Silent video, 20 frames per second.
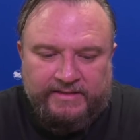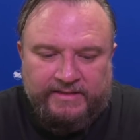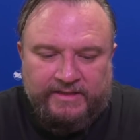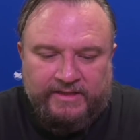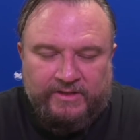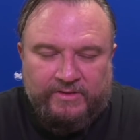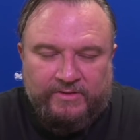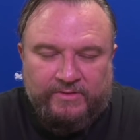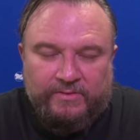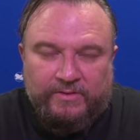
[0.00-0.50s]
you
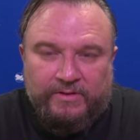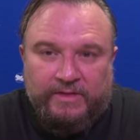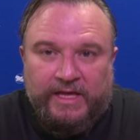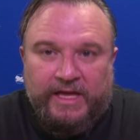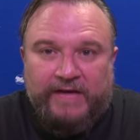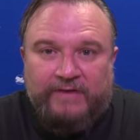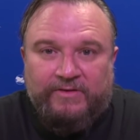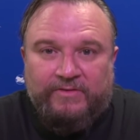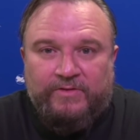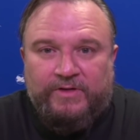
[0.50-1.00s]
know, a
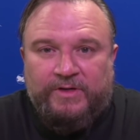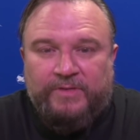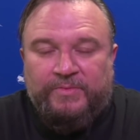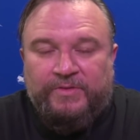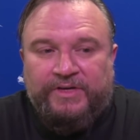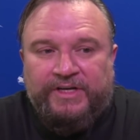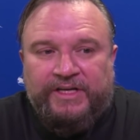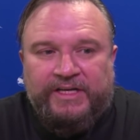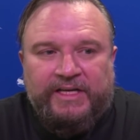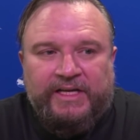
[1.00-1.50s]
lot of what I'm
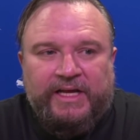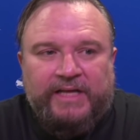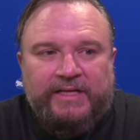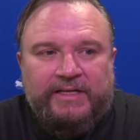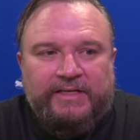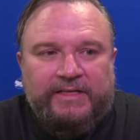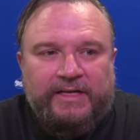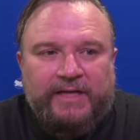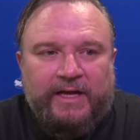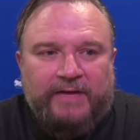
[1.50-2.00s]
reading,
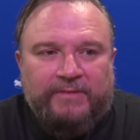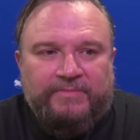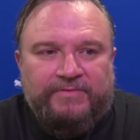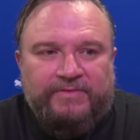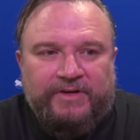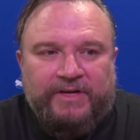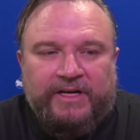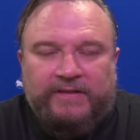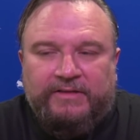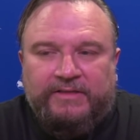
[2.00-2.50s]
I
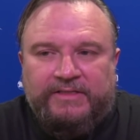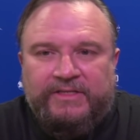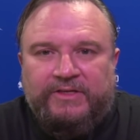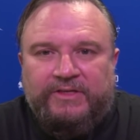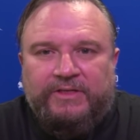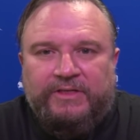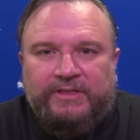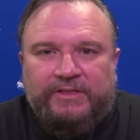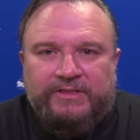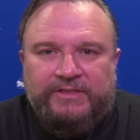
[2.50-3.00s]
frankly
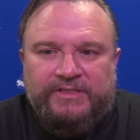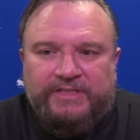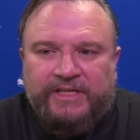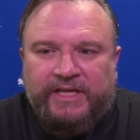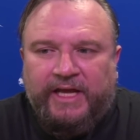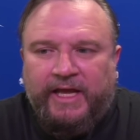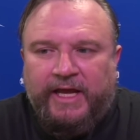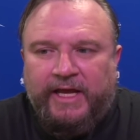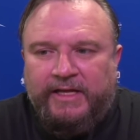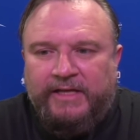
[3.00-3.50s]
don't
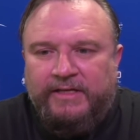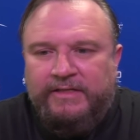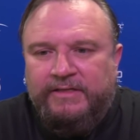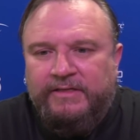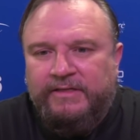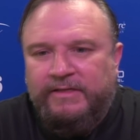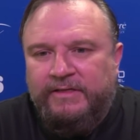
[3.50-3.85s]
understand,